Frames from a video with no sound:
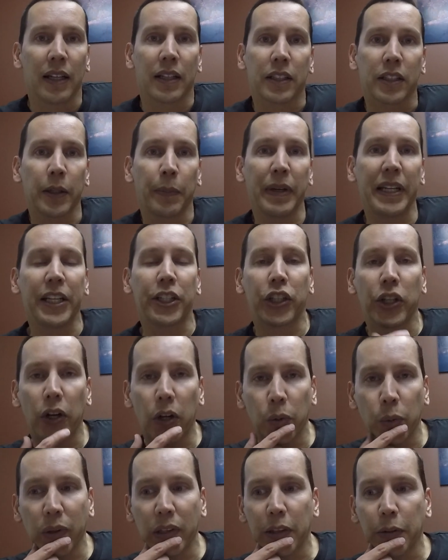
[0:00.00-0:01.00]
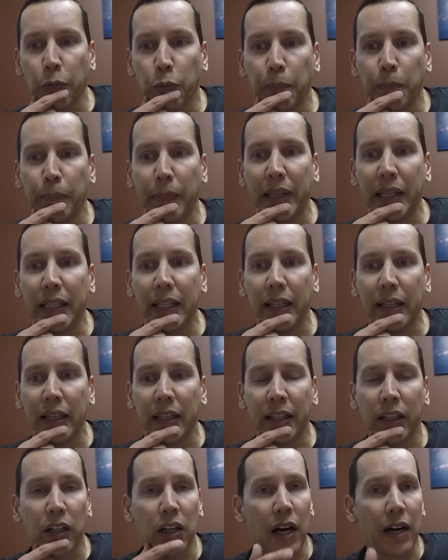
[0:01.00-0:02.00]
Somebody shared with me
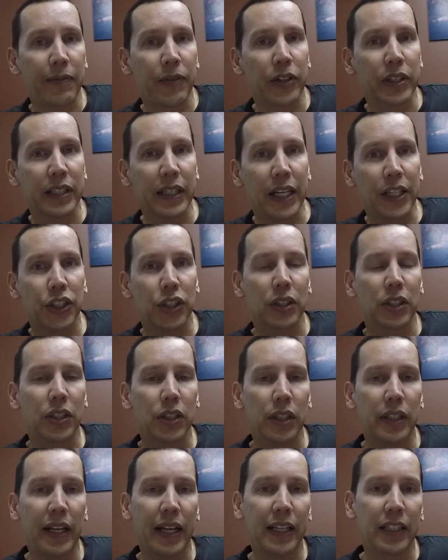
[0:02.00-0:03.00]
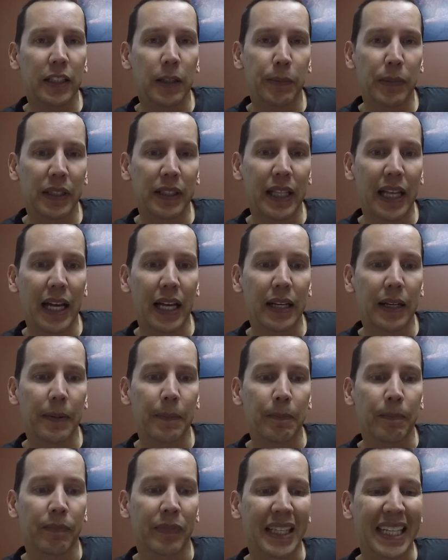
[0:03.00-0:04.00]
in a conversation today something that
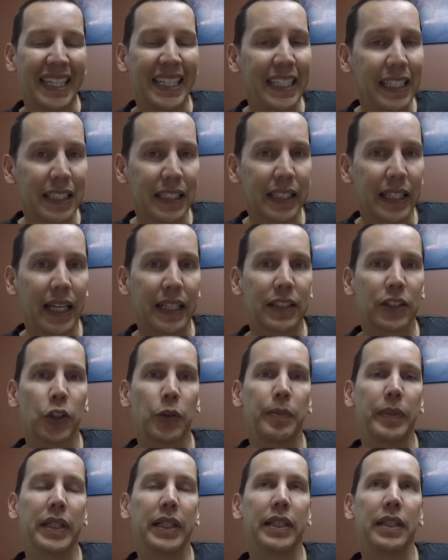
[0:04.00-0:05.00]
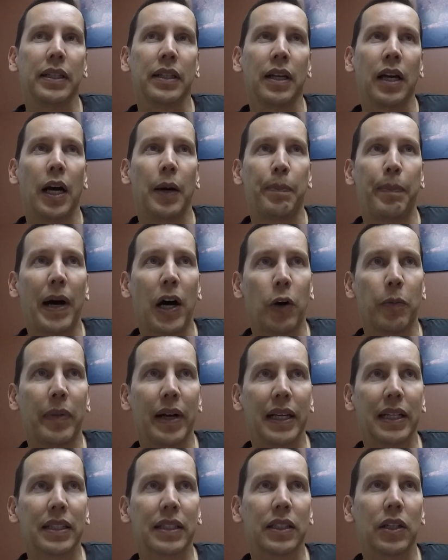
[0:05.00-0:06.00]
he said to me about
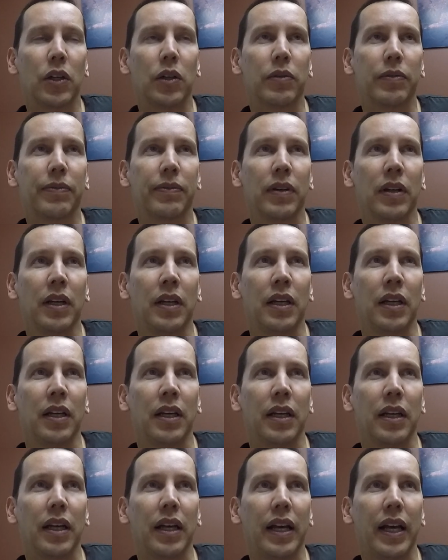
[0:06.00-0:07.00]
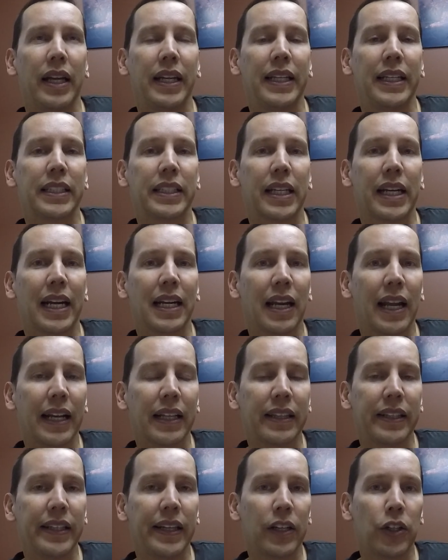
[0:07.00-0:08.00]
myself, and he said, I
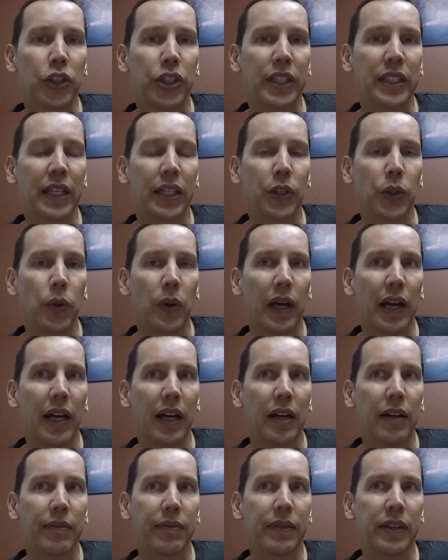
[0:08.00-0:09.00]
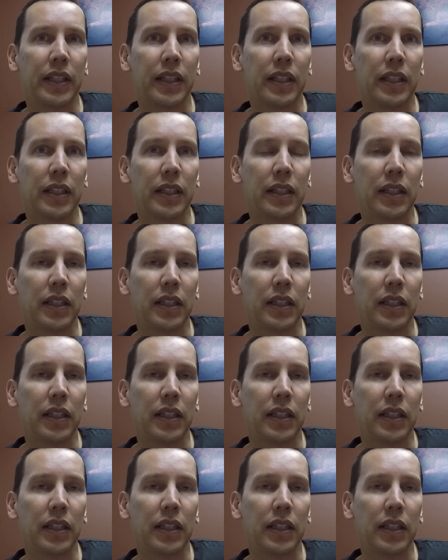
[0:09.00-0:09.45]
like the energy that you have, the